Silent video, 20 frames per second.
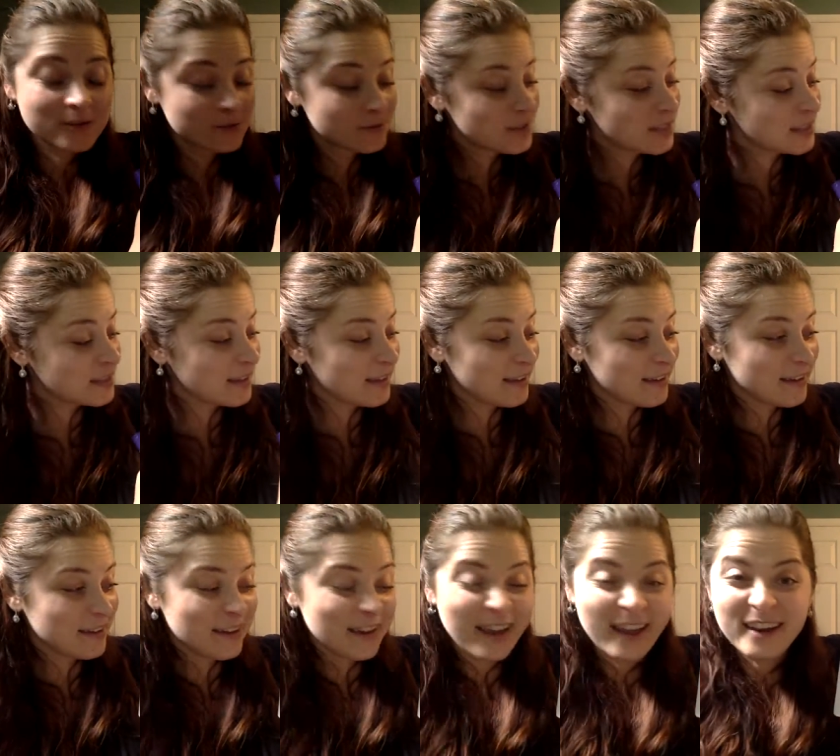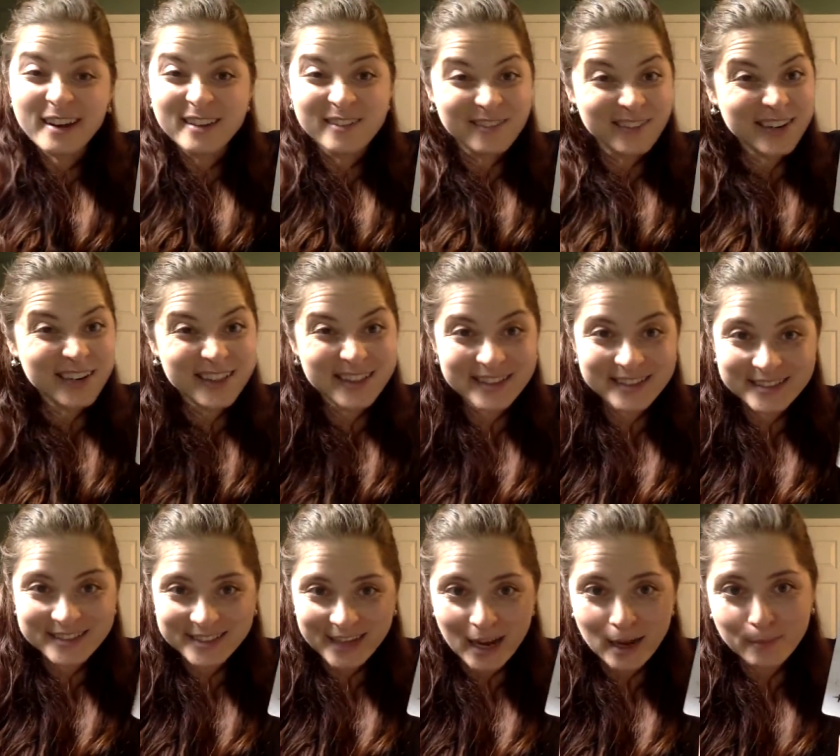Really, any one of these
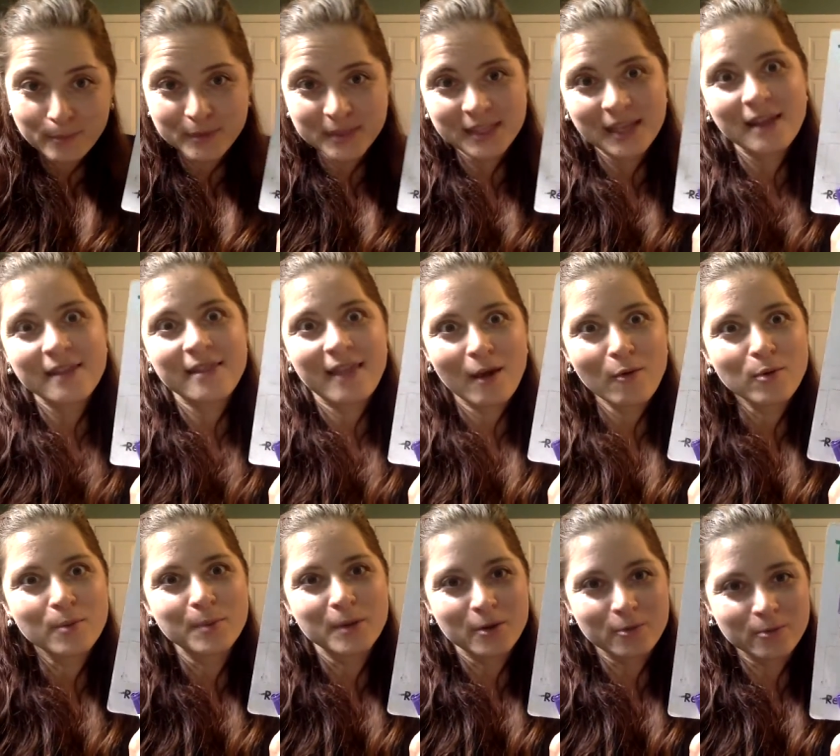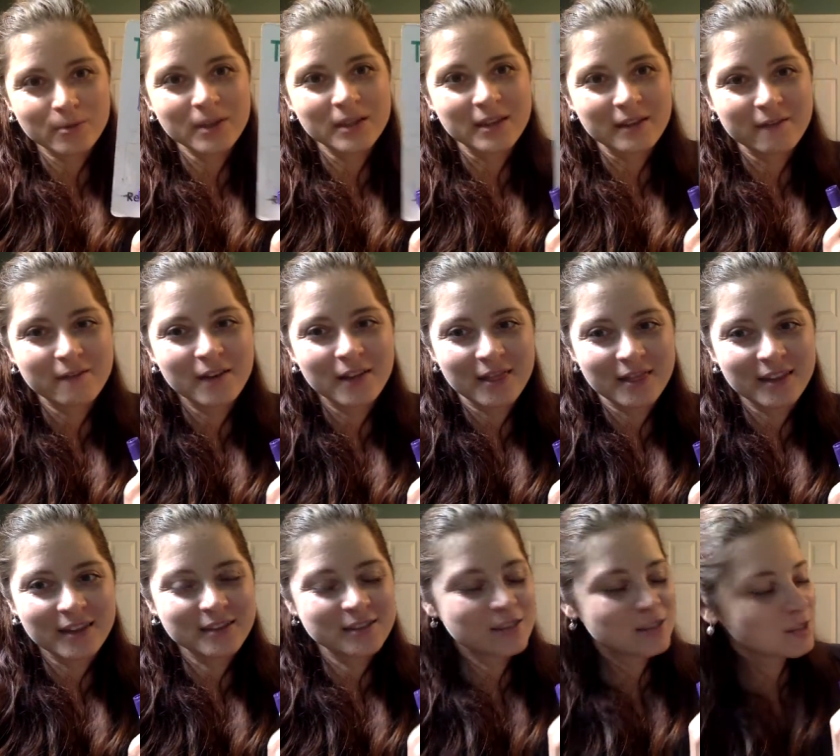shapes. That would be a really fun
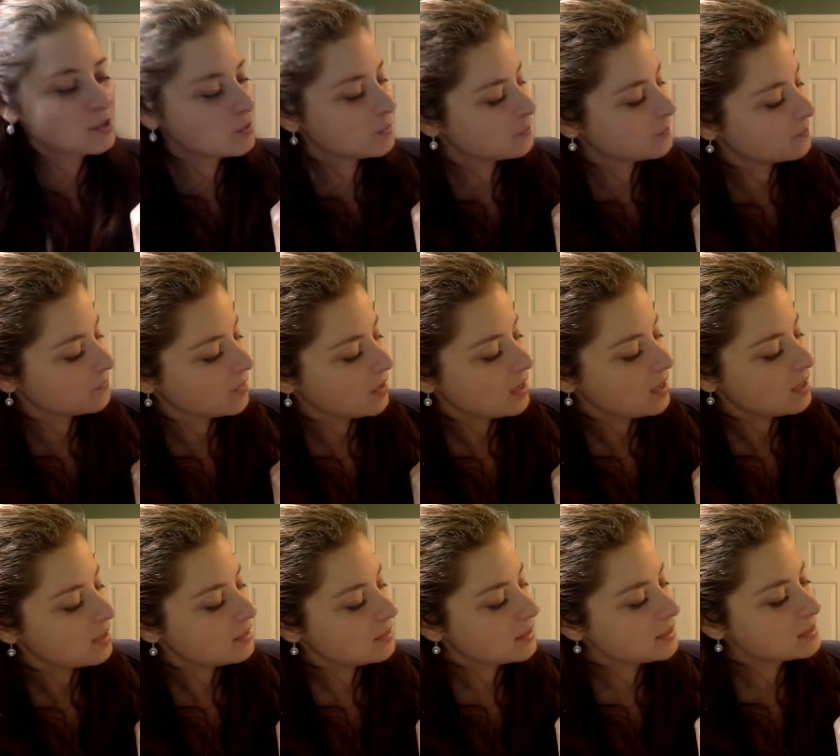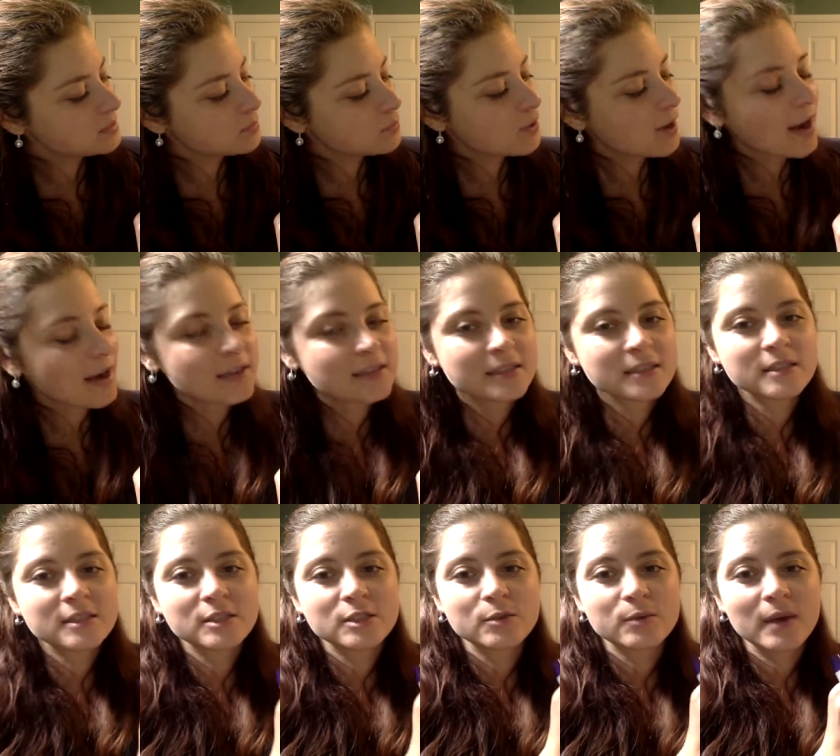thing to do. Let's practice
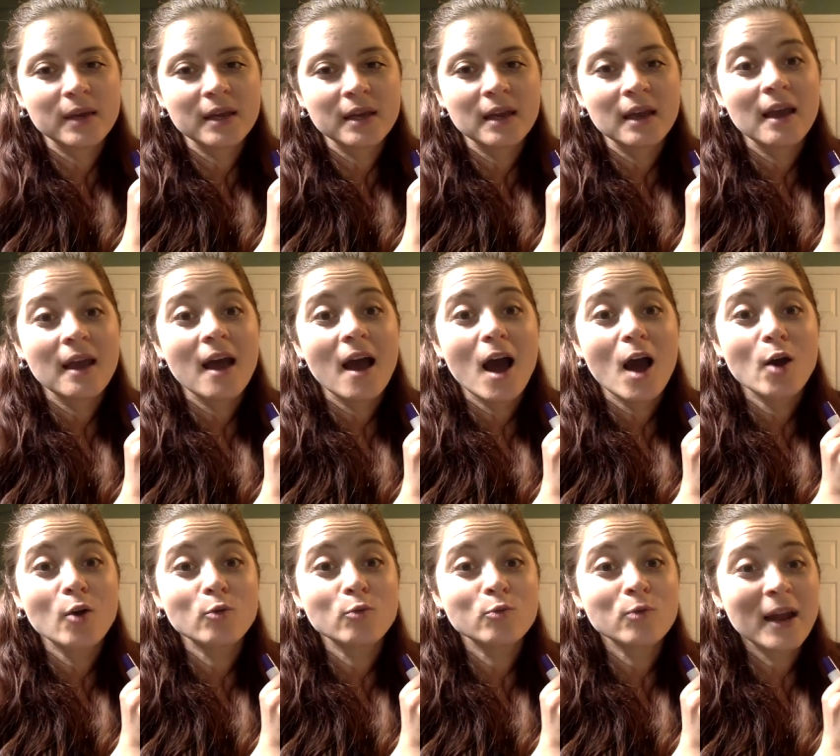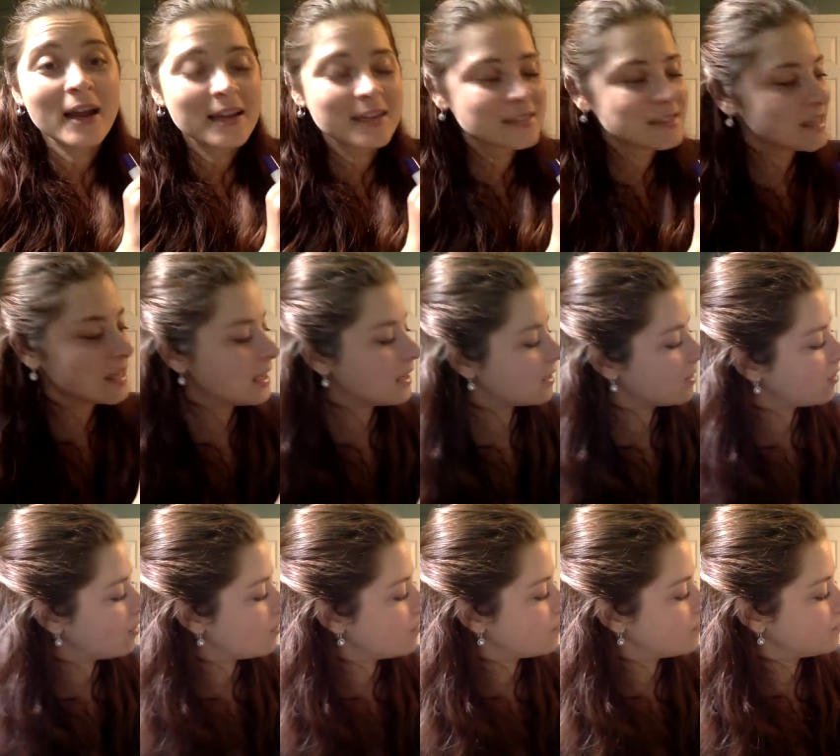doing a
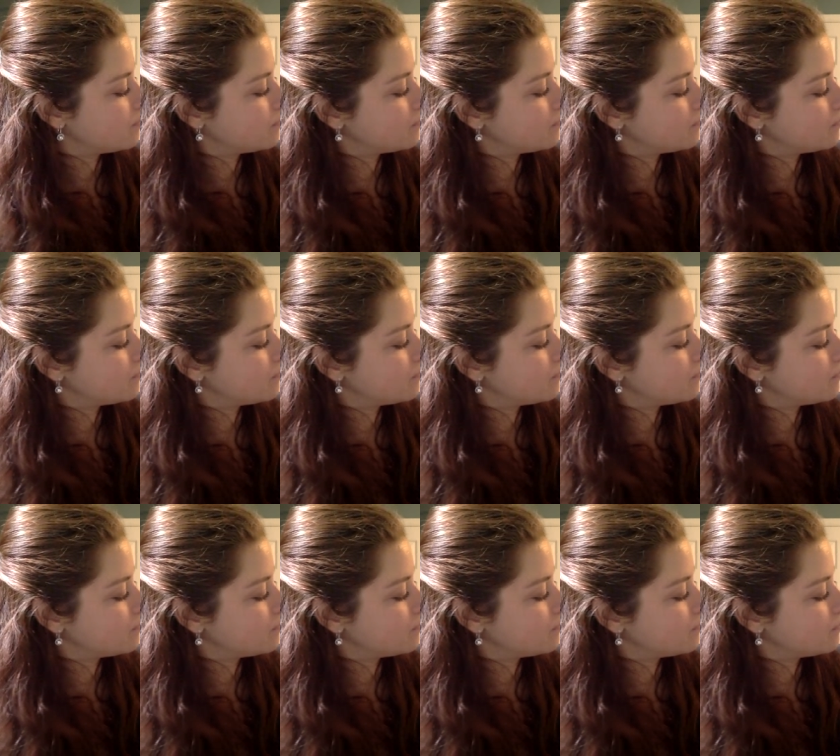rectangle.